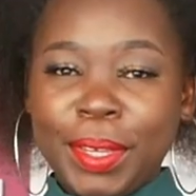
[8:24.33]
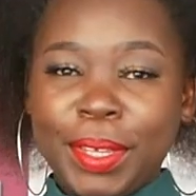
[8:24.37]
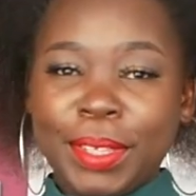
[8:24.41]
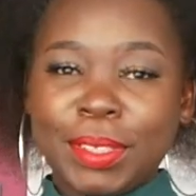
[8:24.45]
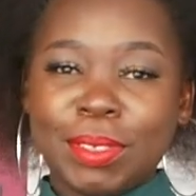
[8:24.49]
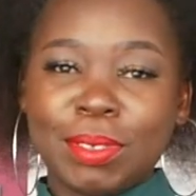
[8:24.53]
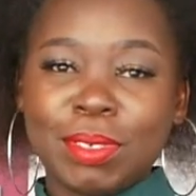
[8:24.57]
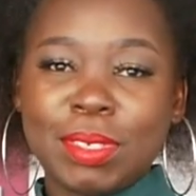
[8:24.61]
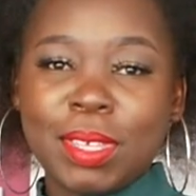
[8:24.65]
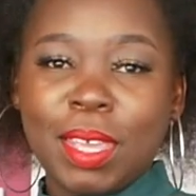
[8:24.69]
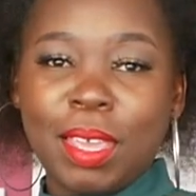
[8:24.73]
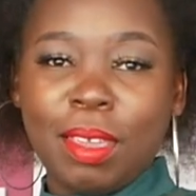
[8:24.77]

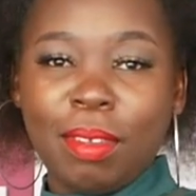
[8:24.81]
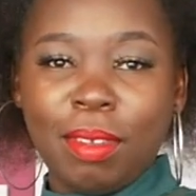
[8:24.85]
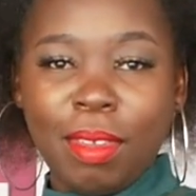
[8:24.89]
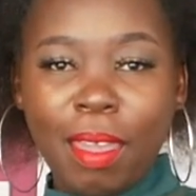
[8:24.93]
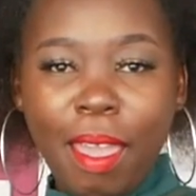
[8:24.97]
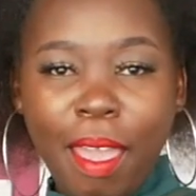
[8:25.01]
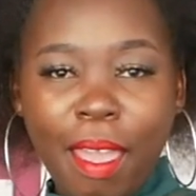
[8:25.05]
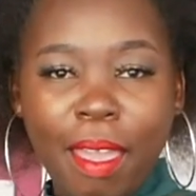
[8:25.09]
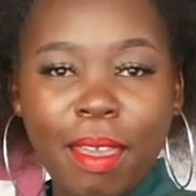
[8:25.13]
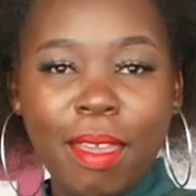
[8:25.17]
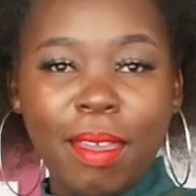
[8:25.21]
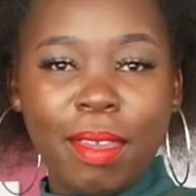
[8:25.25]
She said,
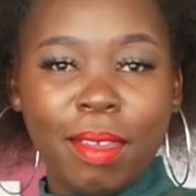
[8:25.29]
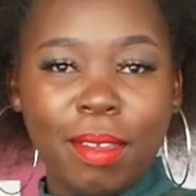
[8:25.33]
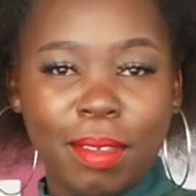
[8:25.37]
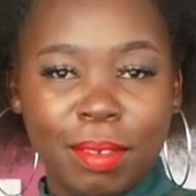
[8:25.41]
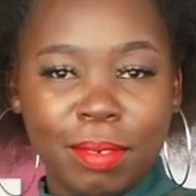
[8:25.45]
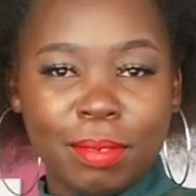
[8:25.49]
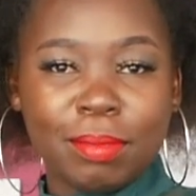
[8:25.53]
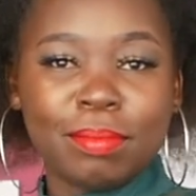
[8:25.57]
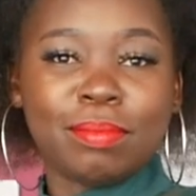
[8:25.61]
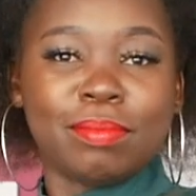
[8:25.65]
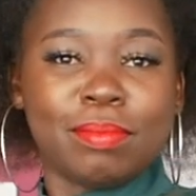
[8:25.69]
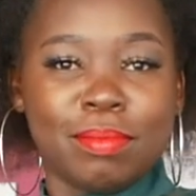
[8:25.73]

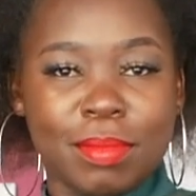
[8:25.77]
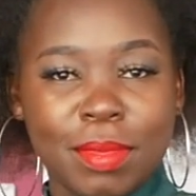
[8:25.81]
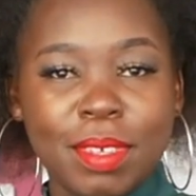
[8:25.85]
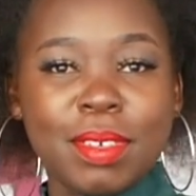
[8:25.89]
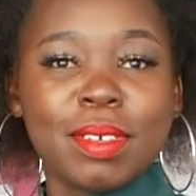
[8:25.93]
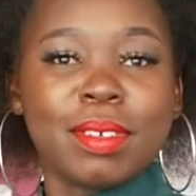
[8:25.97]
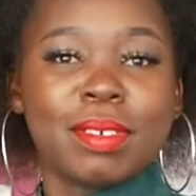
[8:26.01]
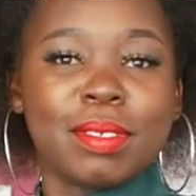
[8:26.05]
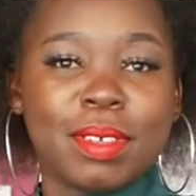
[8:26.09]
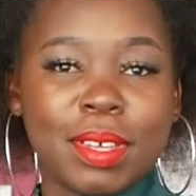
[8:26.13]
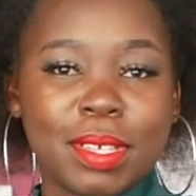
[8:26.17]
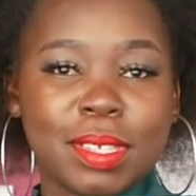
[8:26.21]

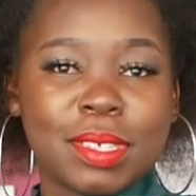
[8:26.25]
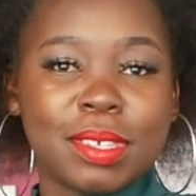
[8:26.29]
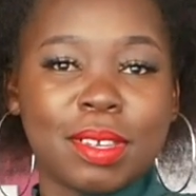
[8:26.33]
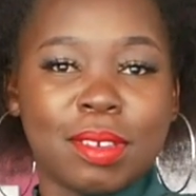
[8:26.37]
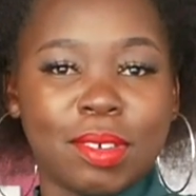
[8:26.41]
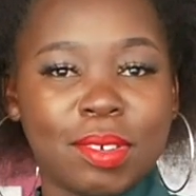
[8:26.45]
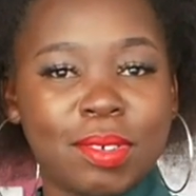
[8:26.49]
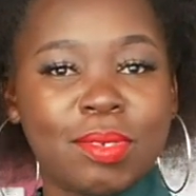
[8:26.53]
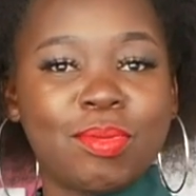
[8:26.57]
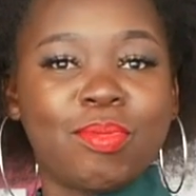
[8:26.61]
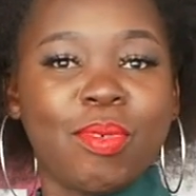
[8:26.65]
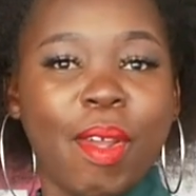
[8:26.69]
yeah, it's a
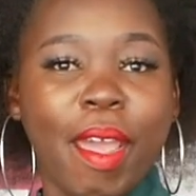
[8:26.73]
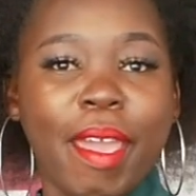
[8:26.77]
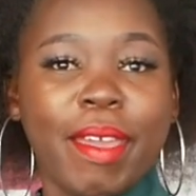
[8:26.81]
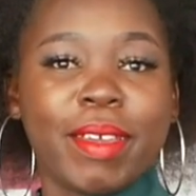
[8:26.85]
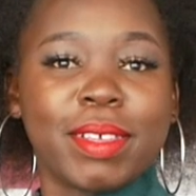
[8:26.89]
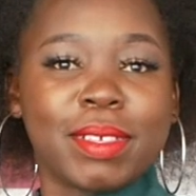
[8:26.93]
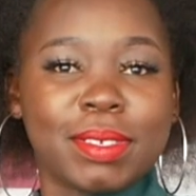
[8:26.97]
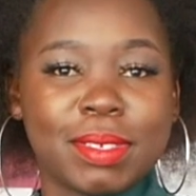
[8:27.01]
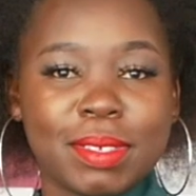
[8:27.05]
good dress.